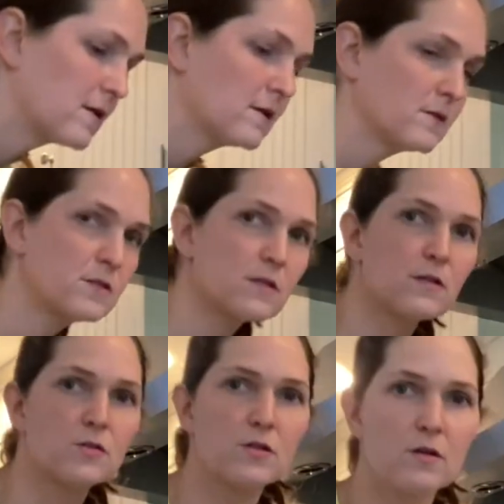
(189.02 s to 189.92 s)
and I'm just
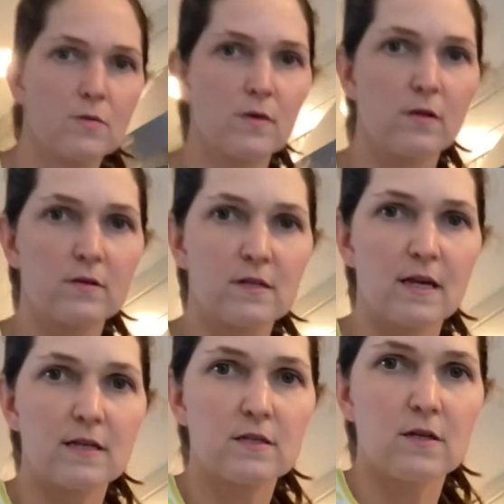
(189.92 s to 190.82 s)
gonna show you what it looks
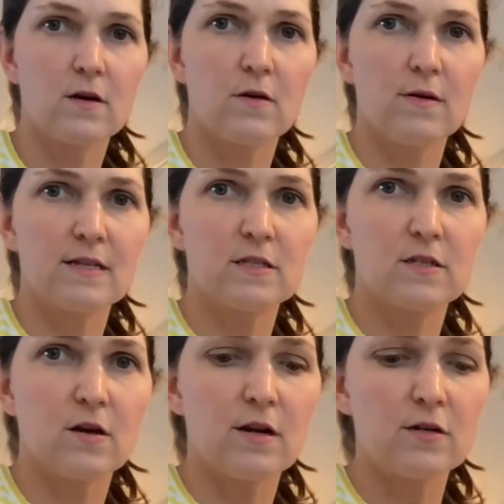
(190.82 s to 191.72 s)
like. So it's
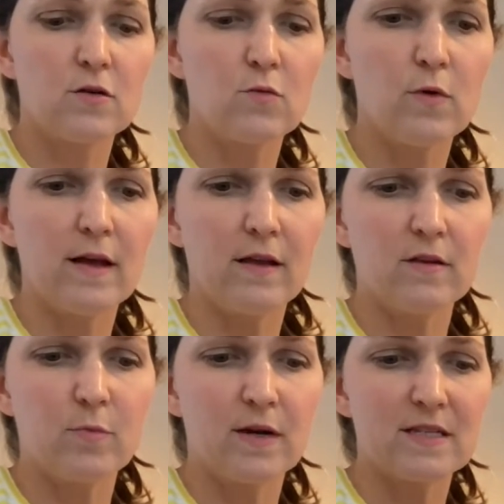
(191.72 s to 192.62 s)
starting to
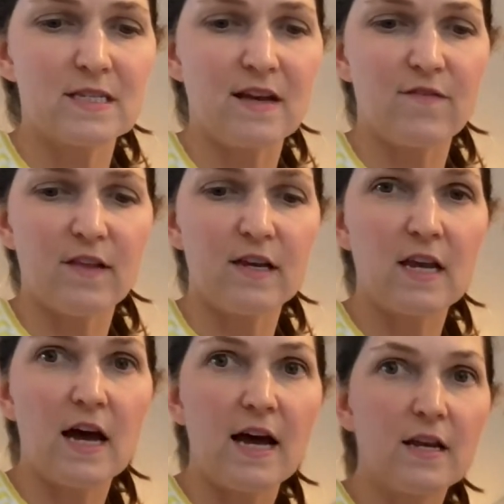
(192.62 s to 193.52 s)
wilt, but it's definitely
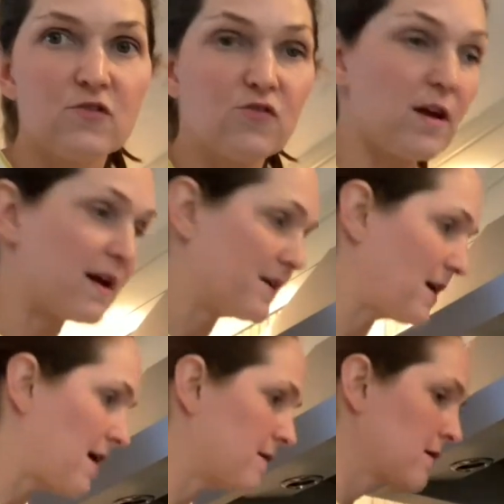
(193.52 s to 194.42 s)
not dry yet.